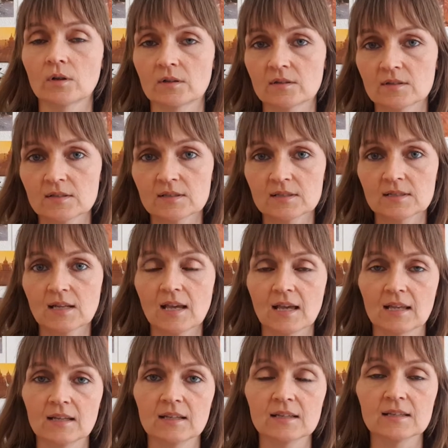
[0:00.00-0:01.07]

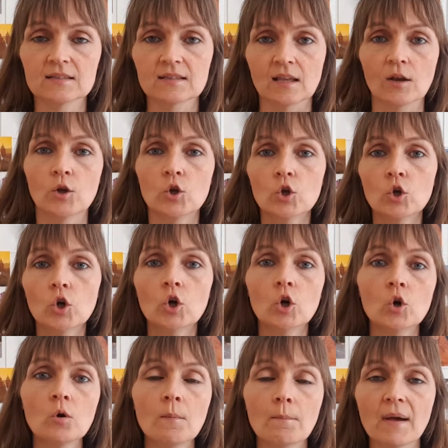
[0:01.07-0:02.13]
understand is that
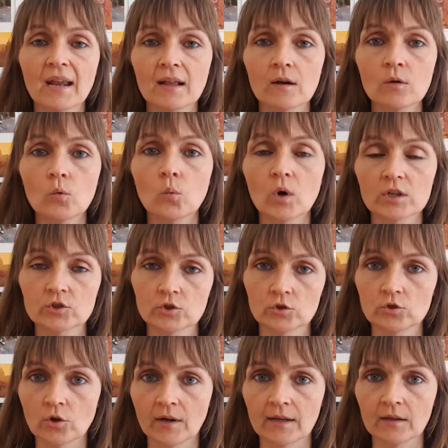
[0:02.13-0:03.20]
no matter what you're
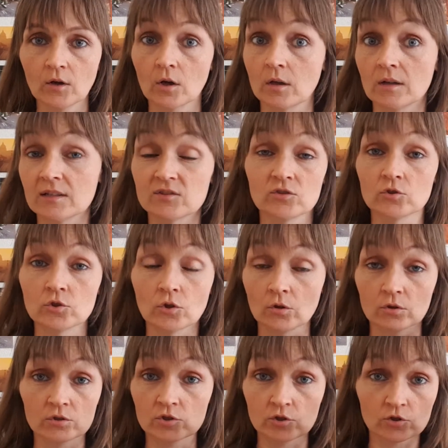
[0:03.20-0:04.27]
drawing, unless
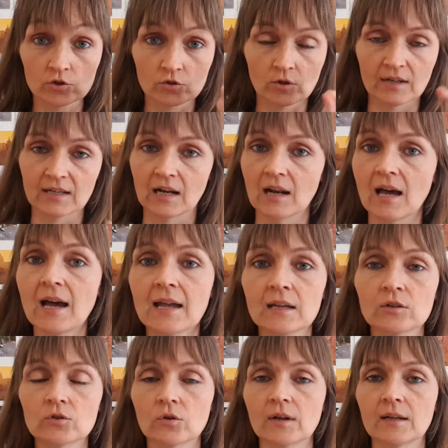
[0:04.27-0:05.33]
you're just drawing a
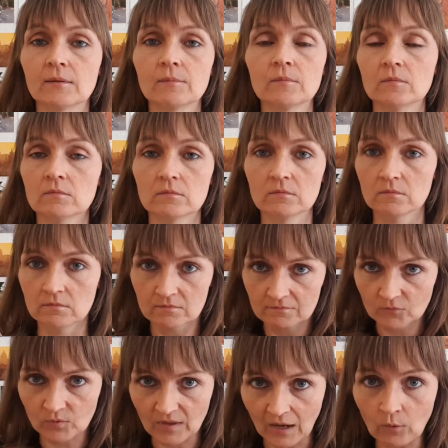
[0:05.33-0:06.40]
line drawing
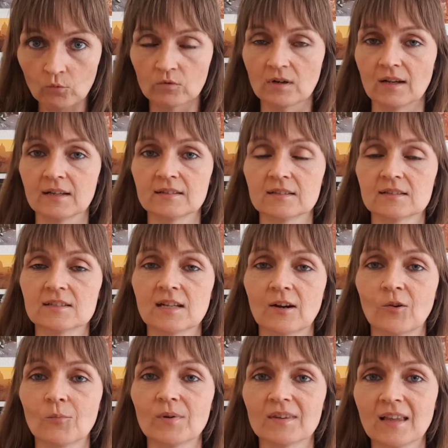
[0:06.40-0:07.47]
without light and
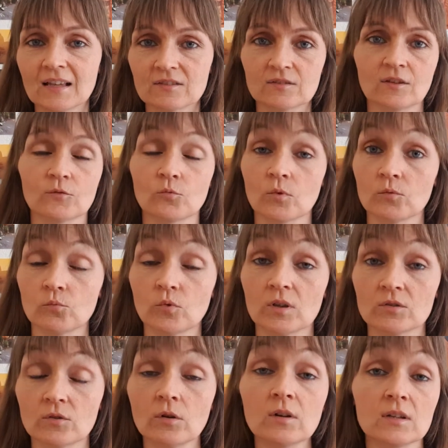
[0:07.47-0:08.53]
shadow, but that's not what
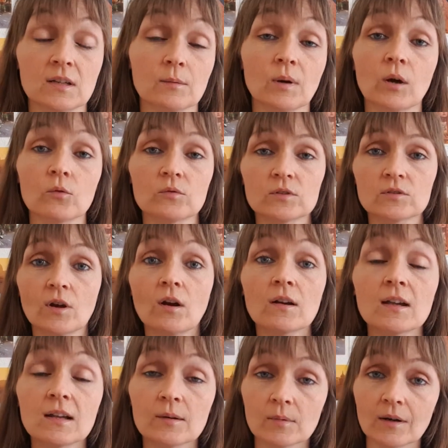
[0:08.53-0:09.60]
we're talking about. We're
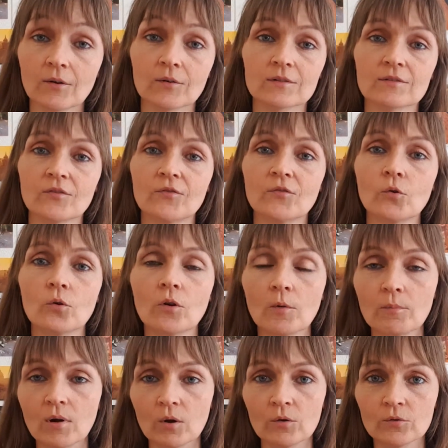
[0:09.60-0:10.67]
talking about
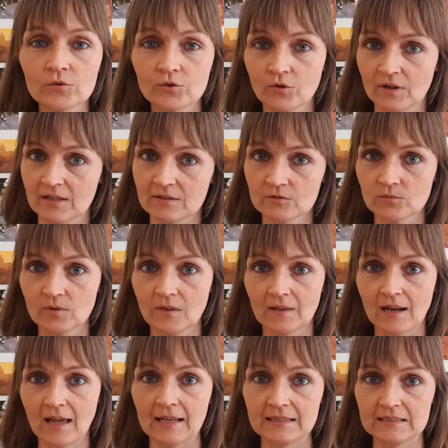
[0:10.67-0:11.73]
full-blown drawings
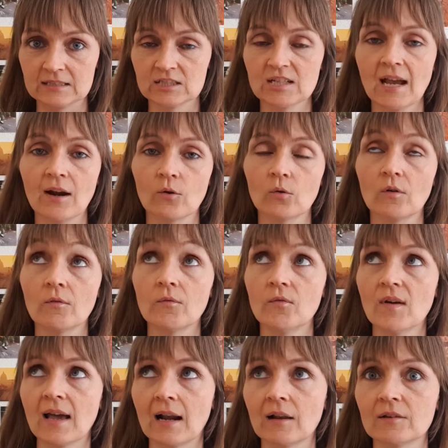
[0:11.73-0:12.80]
with light and shadow of
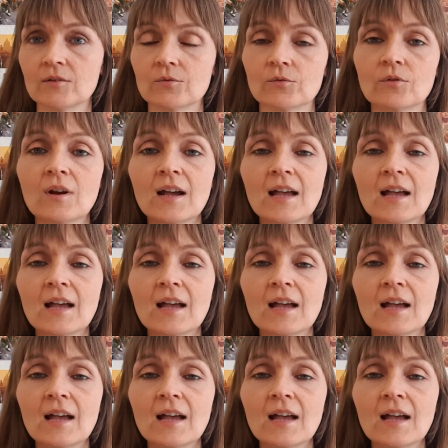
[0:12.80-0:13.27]
value.